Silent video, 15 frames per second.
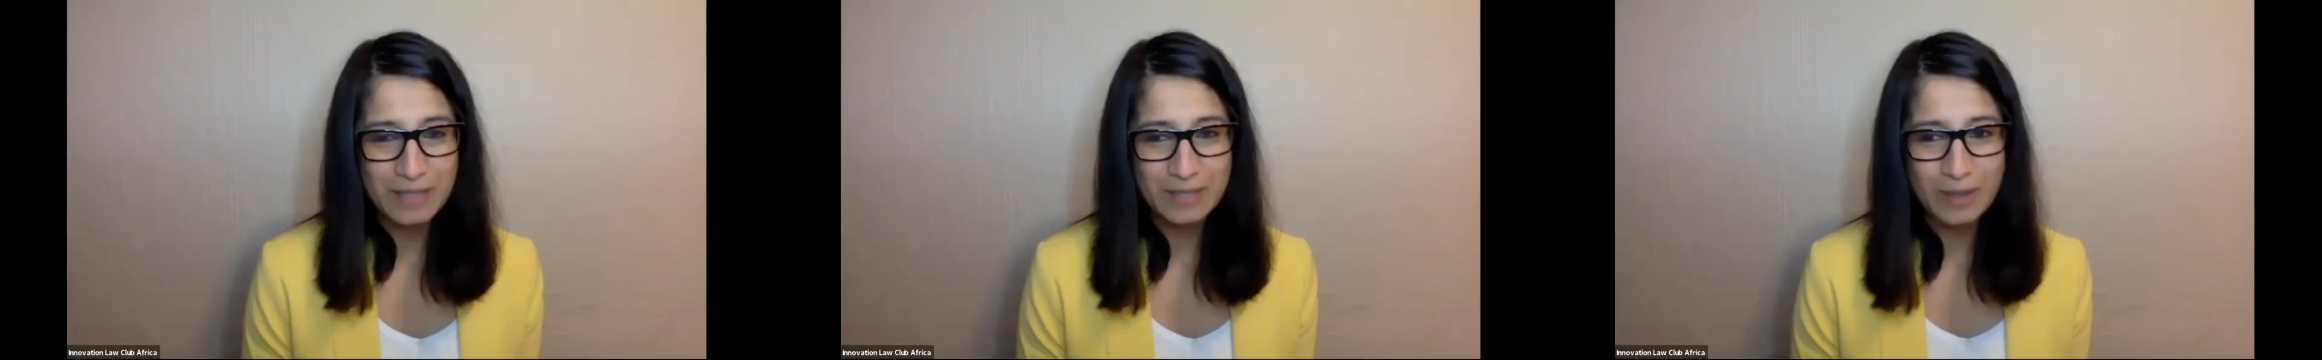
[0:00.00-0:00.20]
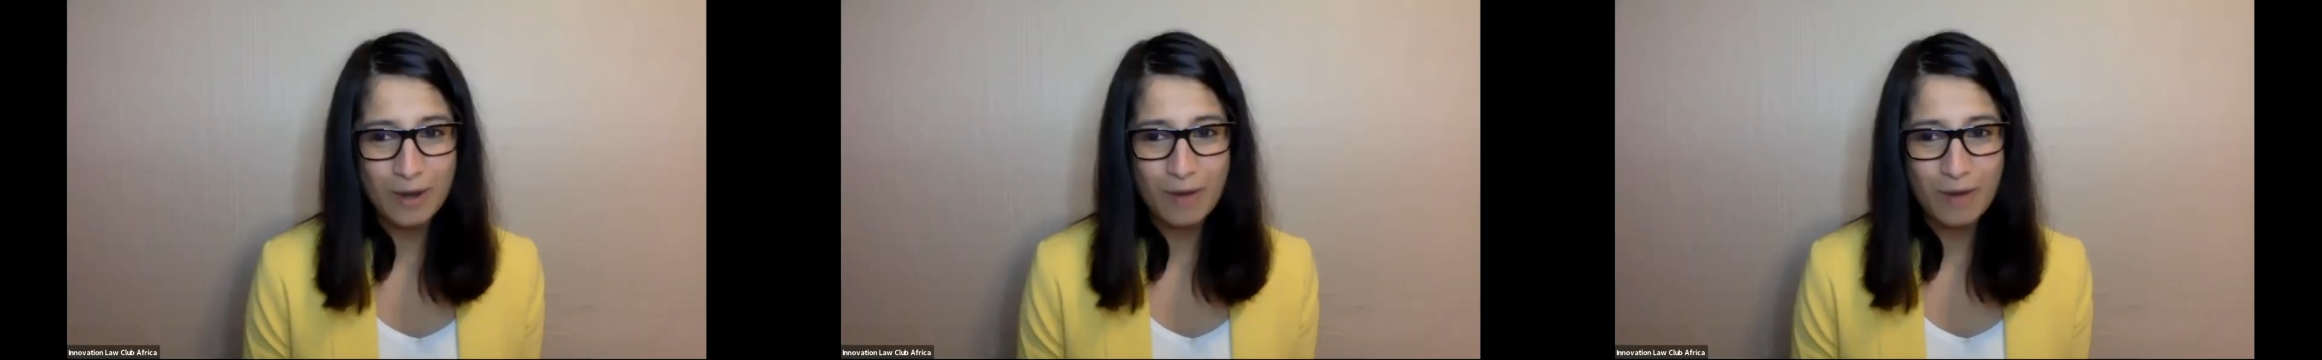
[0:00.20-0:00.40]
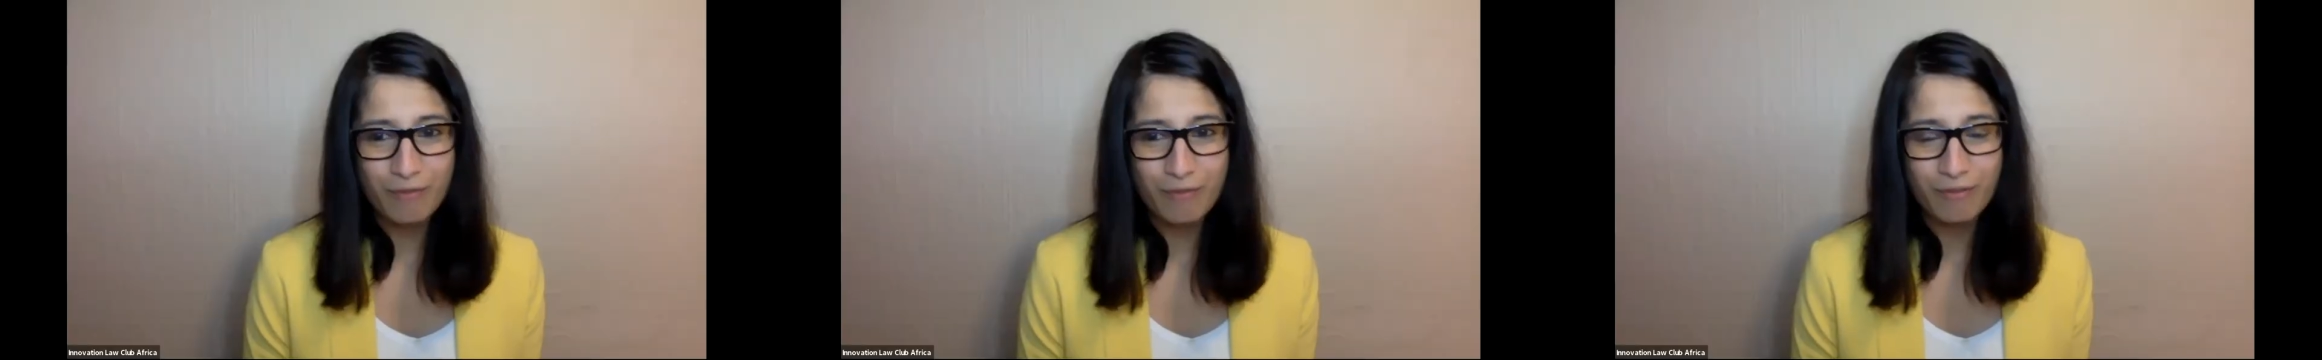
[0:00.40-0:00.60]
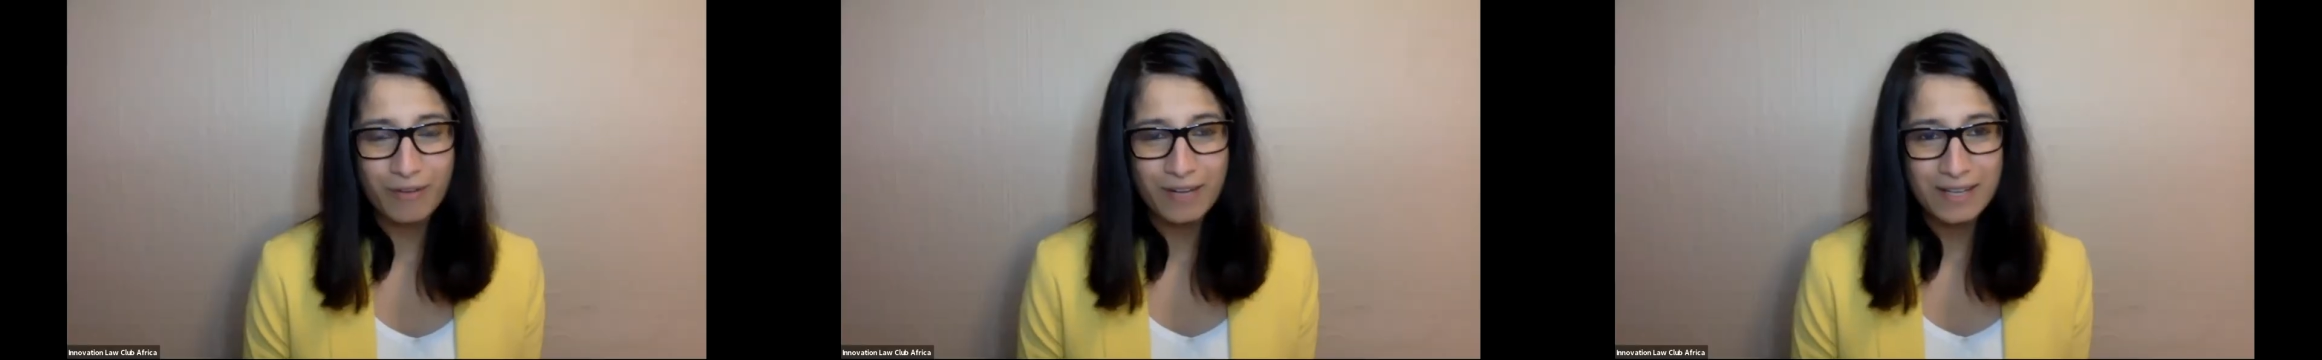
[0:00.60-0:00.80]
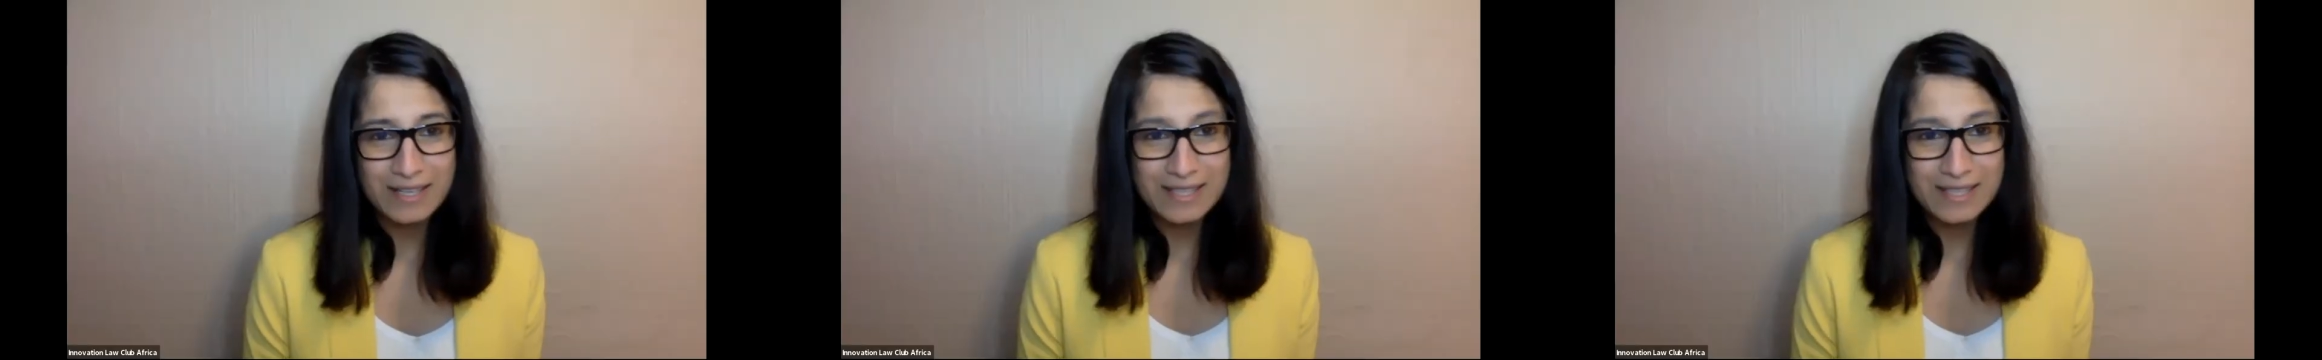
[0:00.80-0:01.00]
of
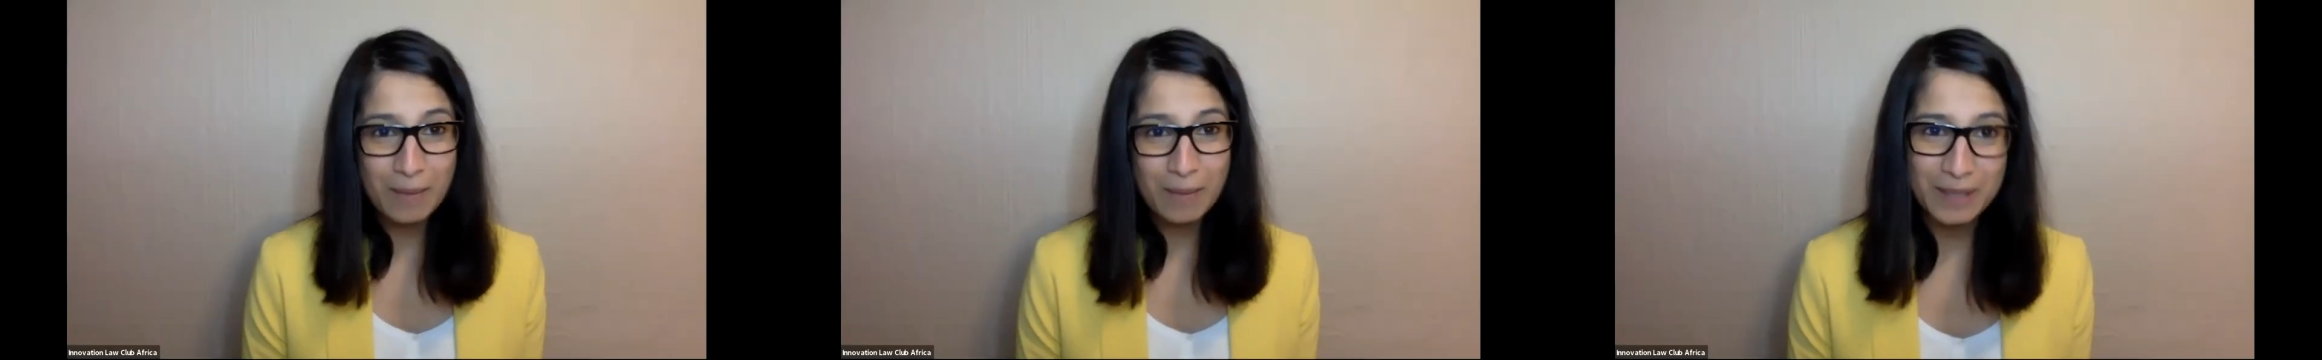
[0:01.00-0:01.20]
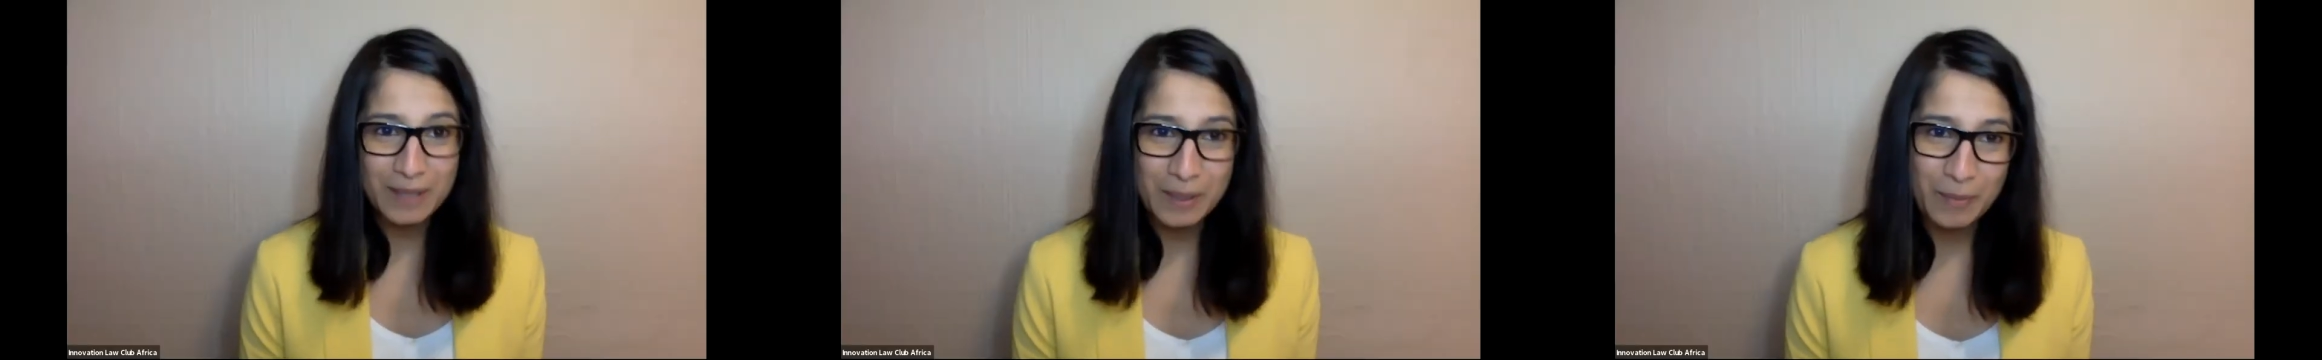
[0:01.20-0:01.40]
stumbling